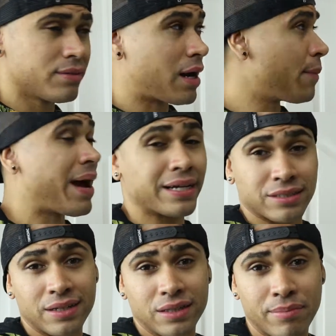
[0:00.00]
I'm
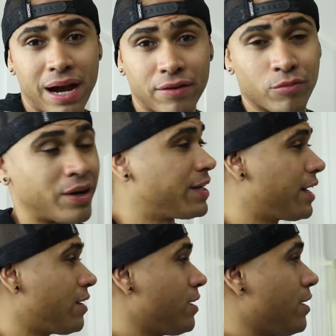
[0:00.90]
actually in the bathroom right
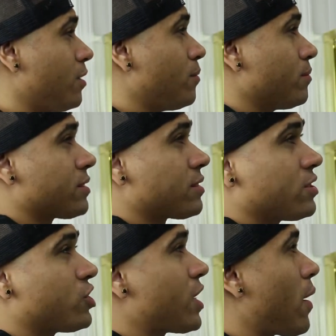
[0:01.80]
now. This is the
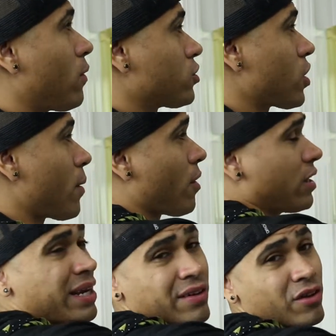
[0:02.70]
shower, so I'll
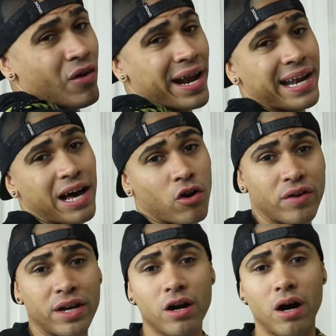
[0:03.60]
probably either write it down over
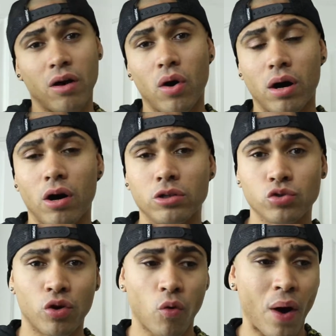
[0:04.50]
here or I'll
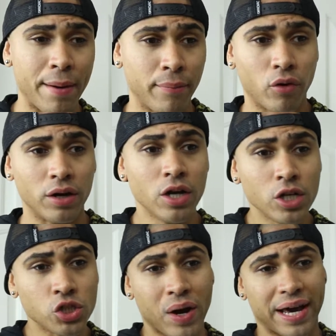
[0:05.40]
do it on the whiteboard
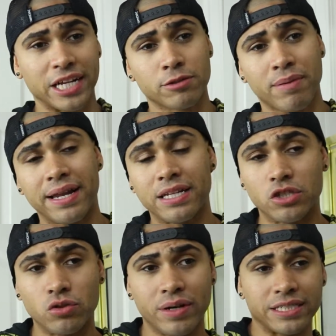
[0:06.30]
so I can explain it
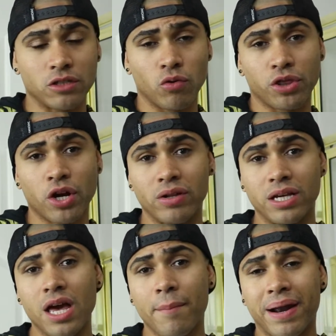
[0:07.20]
to you guys a little
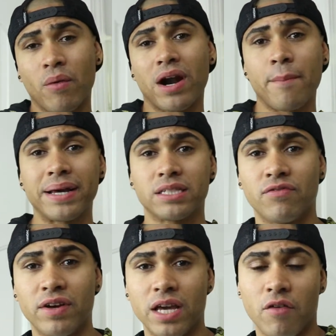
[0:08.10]
thoroughly. But I wanted to make this
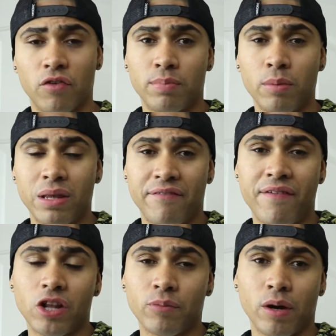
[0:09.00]
video for the people that
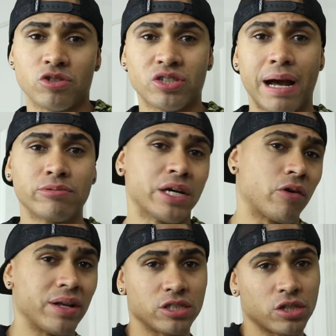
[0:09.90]
follow me on Snapchat,
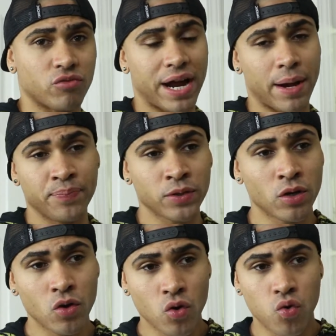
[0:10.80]
on Instagram,
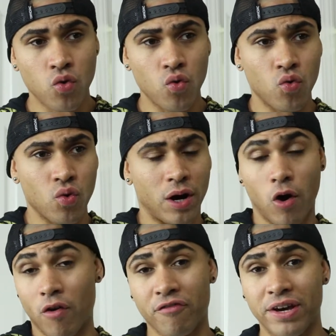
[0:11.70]
who are
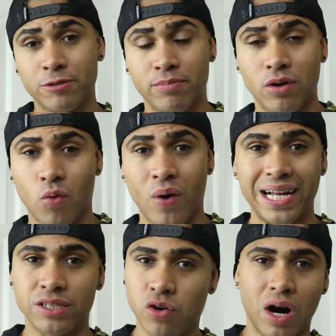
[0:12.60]
on Facebook, where
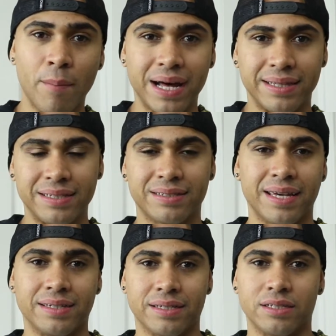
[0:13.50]
I talk about these
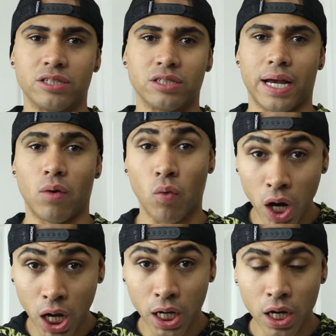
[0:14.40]
things and just like,
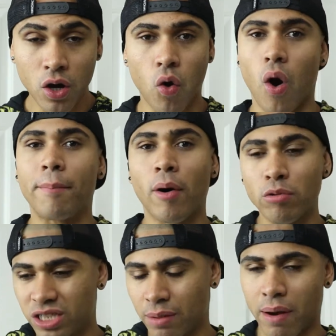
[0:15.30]
what? Or I'm
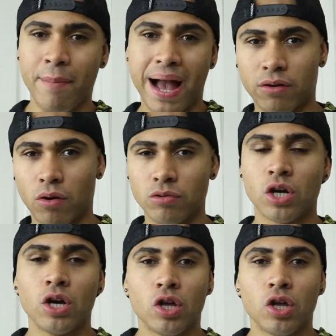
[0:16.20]
posting my macros.